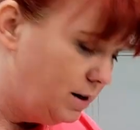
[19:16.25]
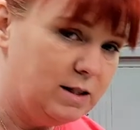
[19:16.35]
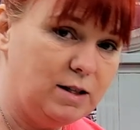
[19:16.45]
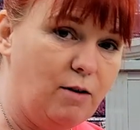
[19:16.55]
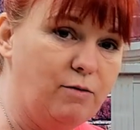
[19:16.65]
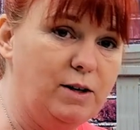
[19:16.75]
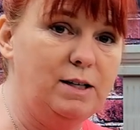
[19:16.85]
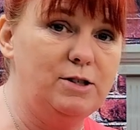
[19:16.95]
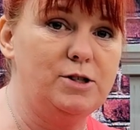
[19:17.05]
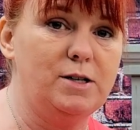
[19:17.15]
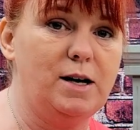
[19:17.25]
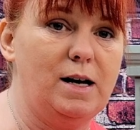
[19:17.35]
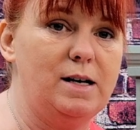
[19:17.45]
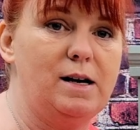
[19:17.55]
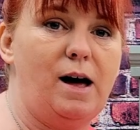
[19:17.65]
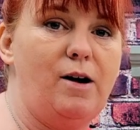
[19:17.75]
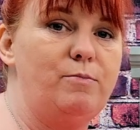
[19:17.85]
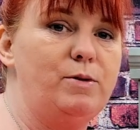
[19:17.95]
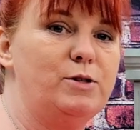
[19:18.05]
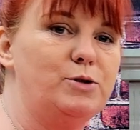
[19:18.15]
it's all finished, and I
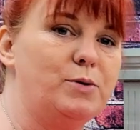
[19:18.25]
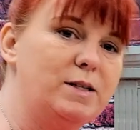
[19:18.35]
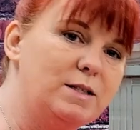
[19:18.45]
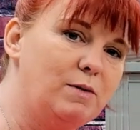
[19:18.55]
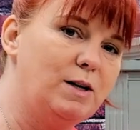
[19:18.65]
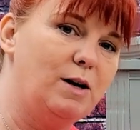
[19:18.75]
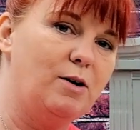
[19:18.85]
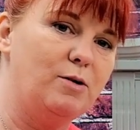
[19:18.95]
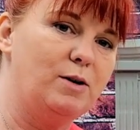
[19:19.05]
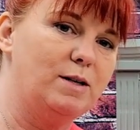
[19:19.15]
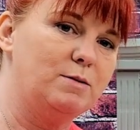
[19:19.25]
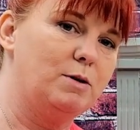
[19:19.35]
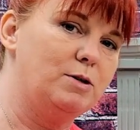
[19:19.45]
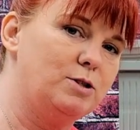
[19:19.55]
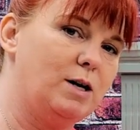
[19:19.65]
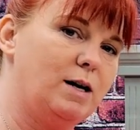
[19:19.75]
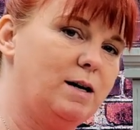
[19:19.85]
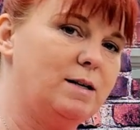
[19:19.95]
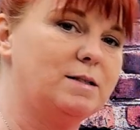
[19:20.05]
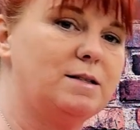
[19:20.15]
hope you enjoyed this video as much
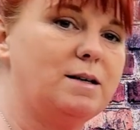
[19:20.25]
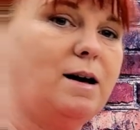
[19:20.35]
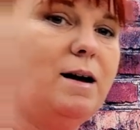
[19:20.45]
as